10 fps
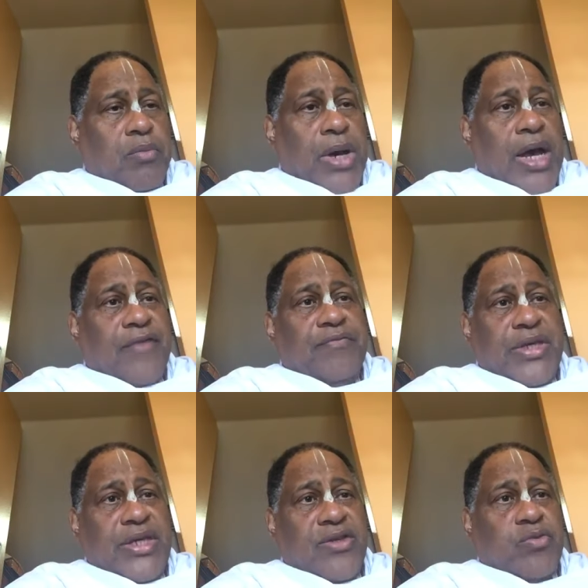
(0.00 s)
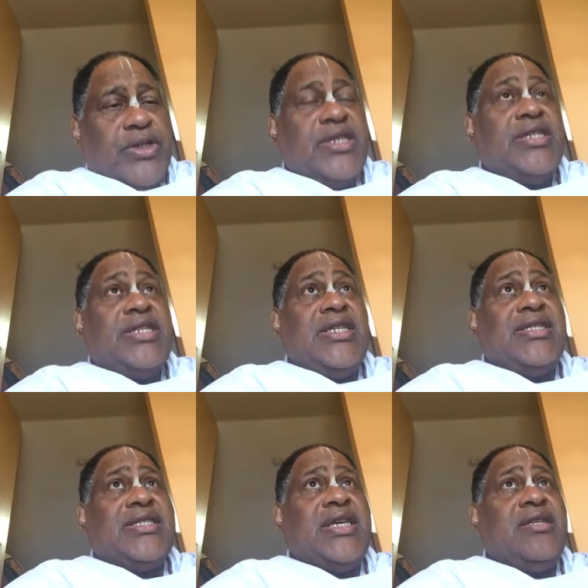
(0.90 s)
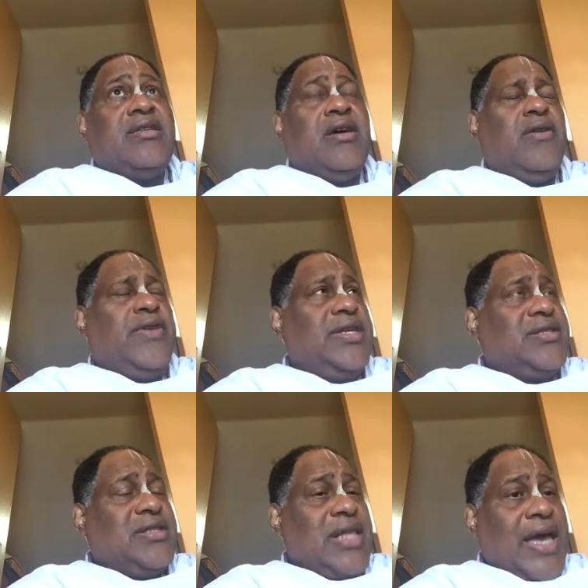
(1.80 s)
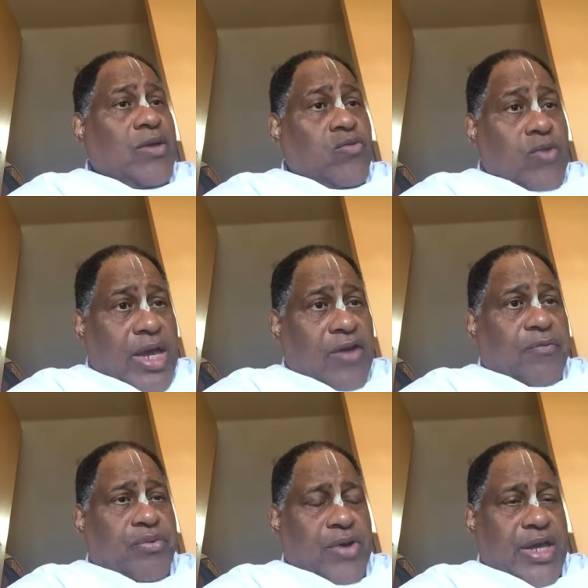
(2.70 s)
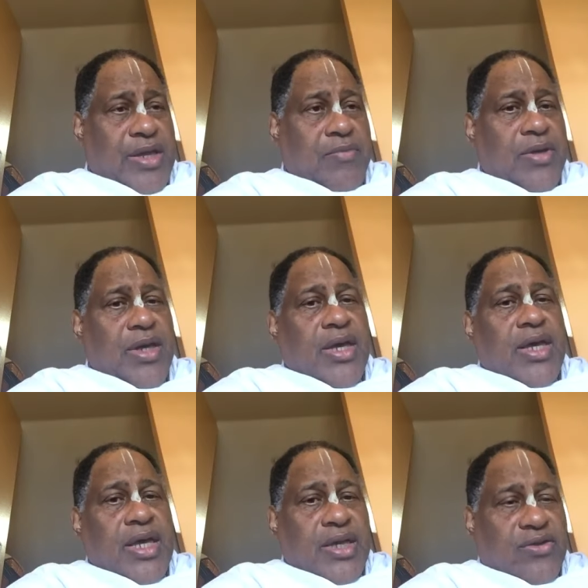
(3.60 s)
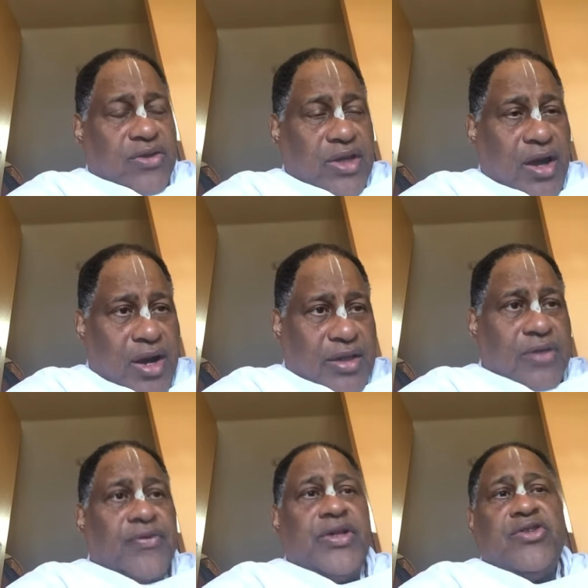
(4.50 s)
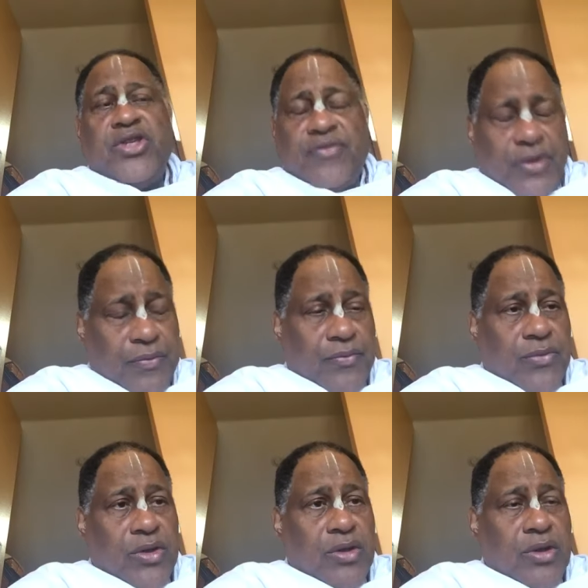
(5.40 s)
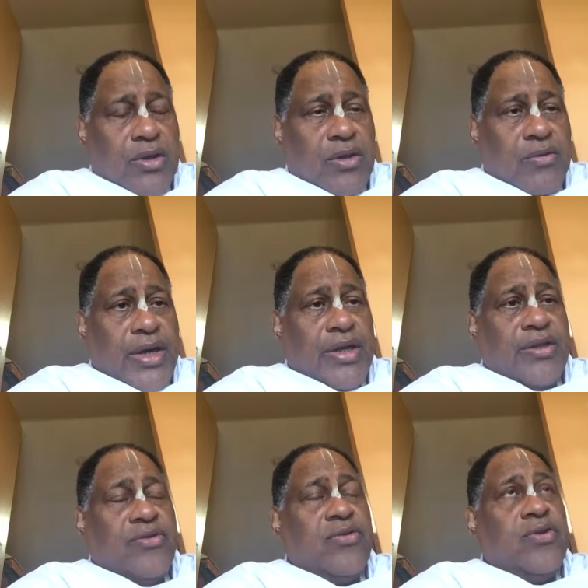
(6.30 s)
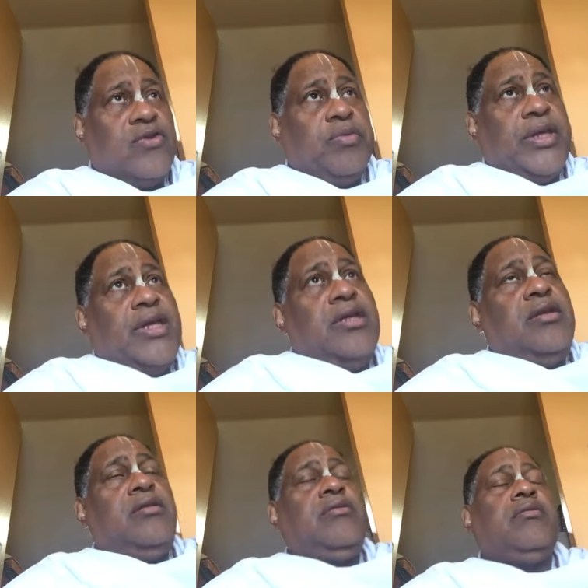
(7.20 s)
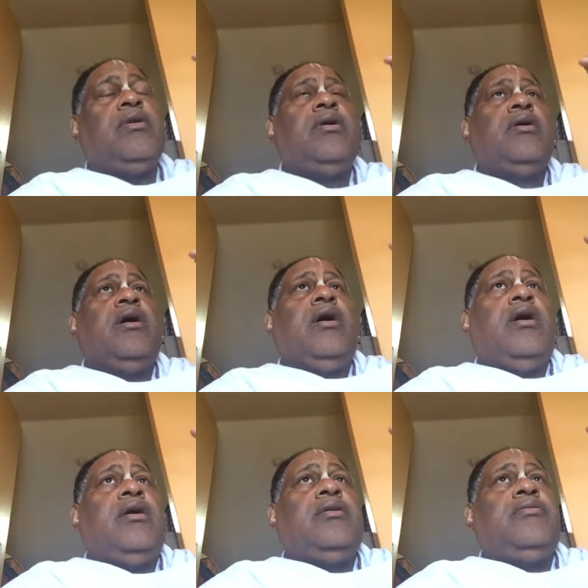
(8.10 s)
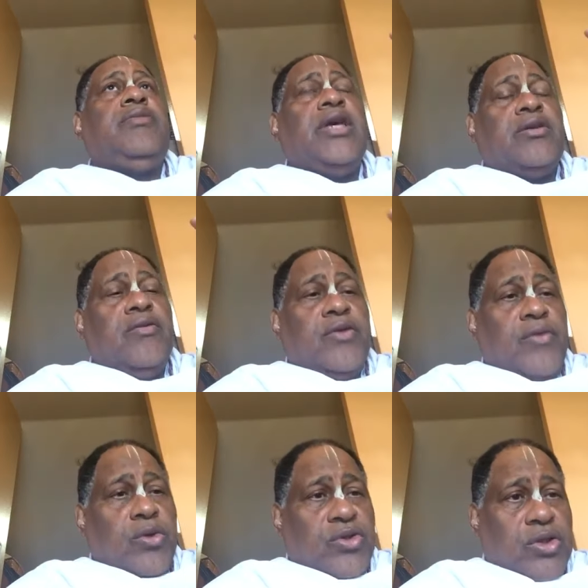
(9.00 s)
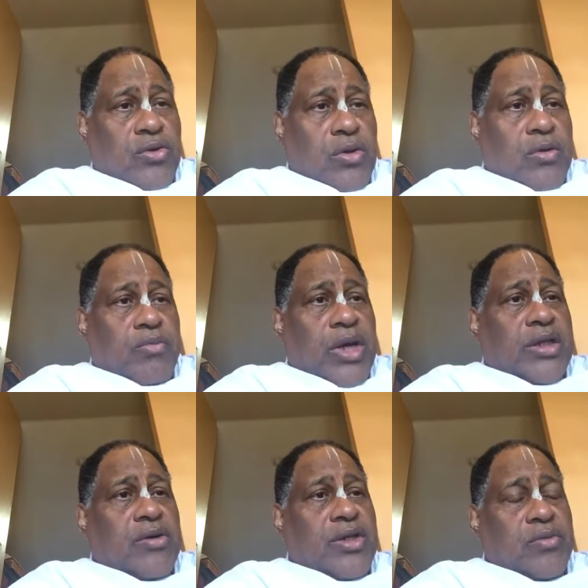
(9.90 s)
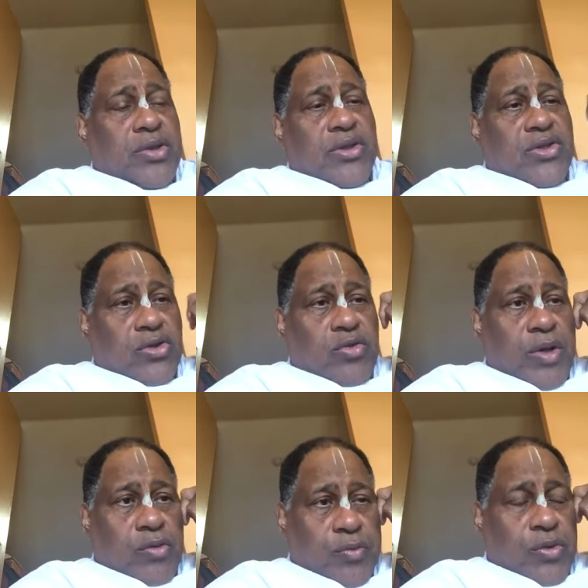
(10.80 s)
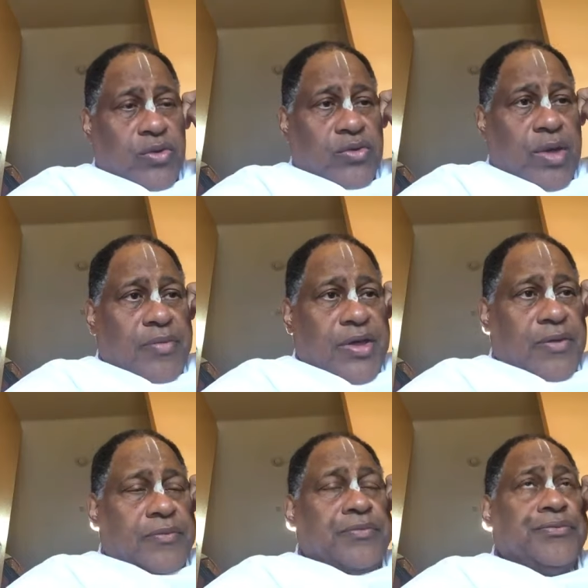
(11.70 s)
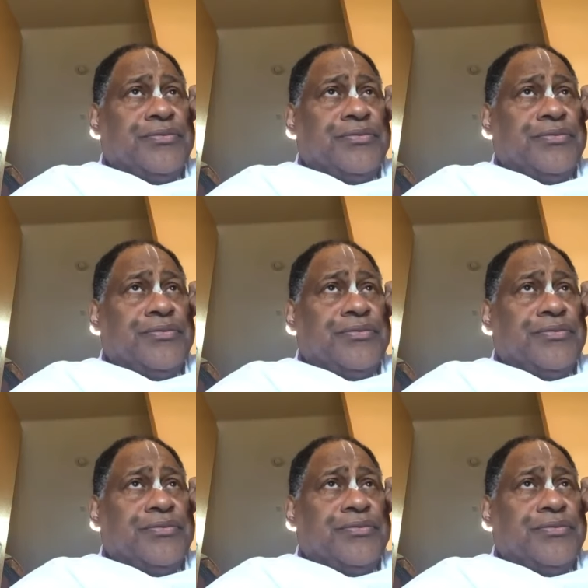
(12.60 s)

Bhav means when there's a descent of a slight ray of prana into the heart of a jiva. Right? This is explained in uh, Nectar of Devotion or Bhakti Rasamrita Sindhu by Rupa Goswami.